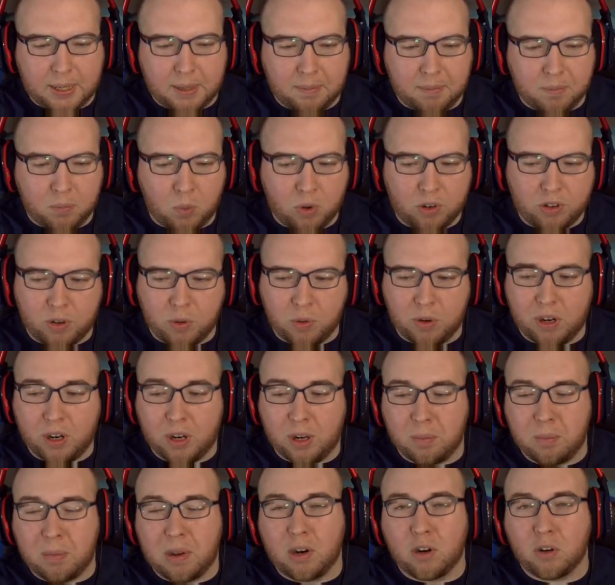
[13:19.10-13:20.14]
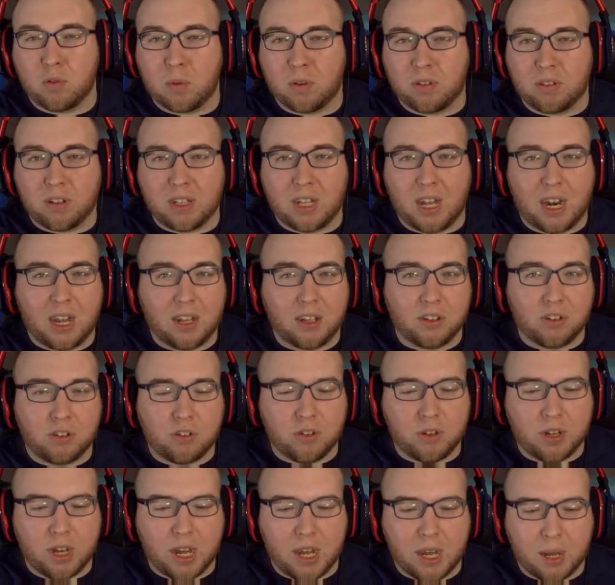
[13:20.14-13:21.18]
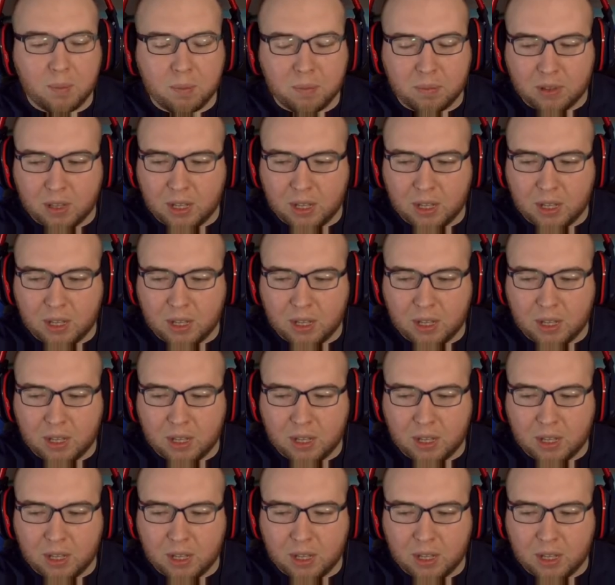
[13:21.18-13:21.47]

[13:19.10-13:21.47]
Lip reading: Wish he would have done better, especially in that LSU game.